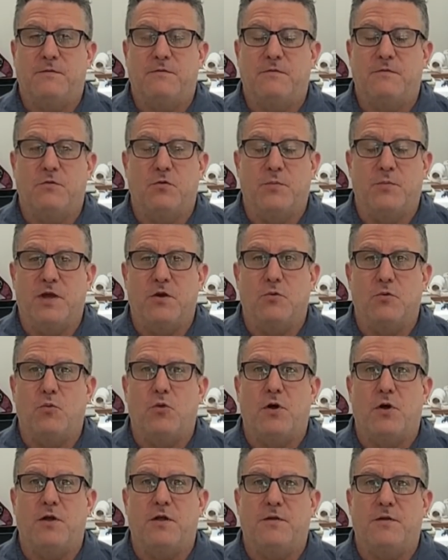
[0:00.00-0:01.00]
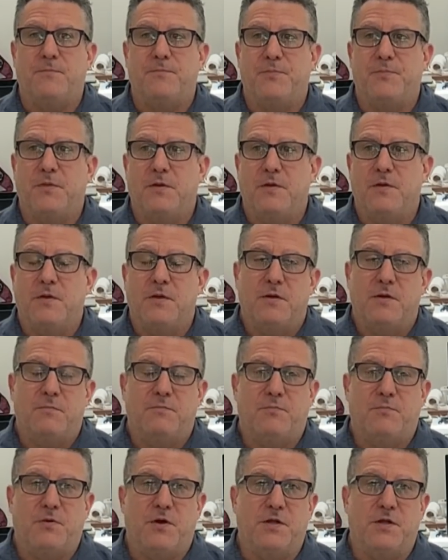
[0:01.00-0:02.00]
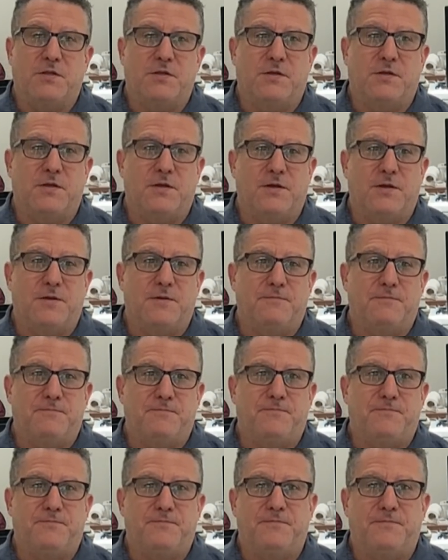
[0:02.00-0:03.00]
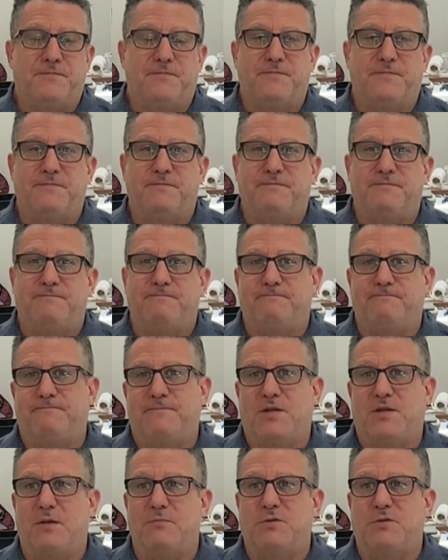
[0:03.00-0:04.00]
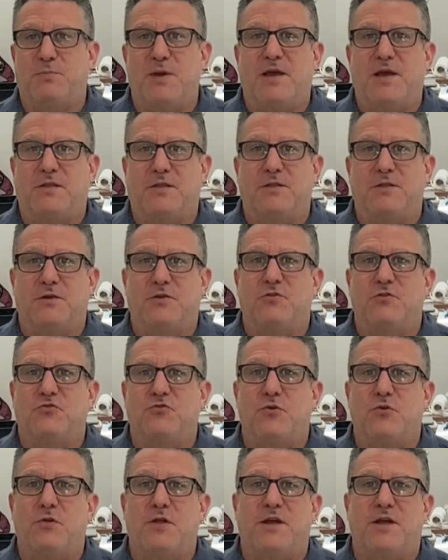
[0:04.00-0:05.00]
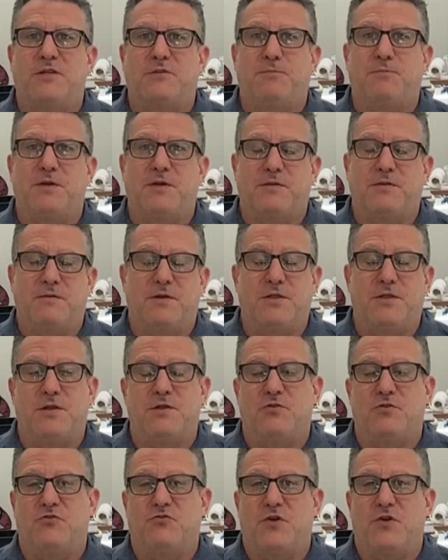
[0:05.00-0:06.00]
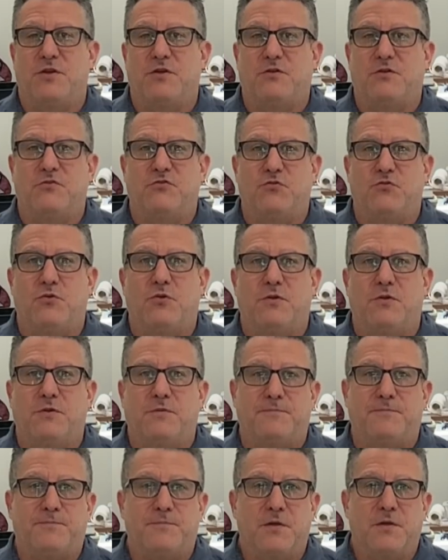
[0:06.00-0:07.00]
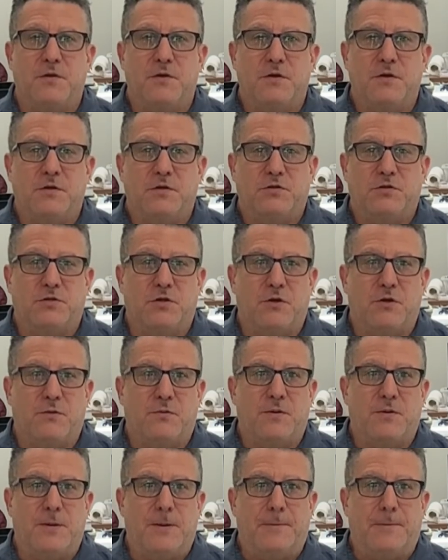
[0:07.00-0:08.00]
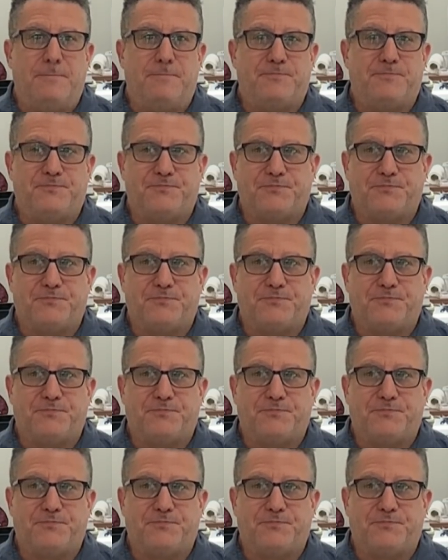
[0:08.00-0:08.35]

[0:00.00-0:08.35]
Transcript: no matter what. But it comes back to the control aspect. I think they're trying to control it. So